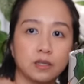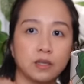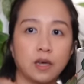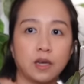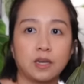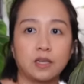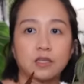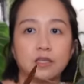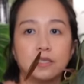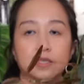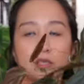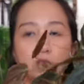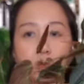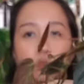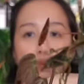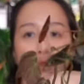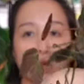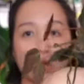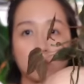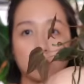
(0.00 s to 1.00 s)
that is no
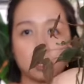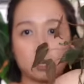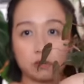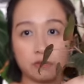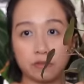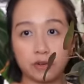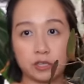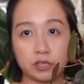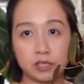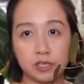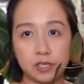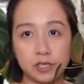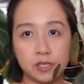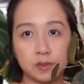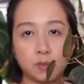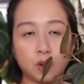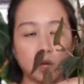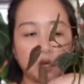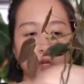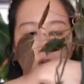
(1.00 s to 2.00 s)
longer very
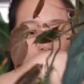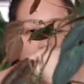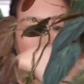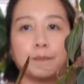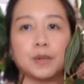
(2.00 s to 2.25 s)
small,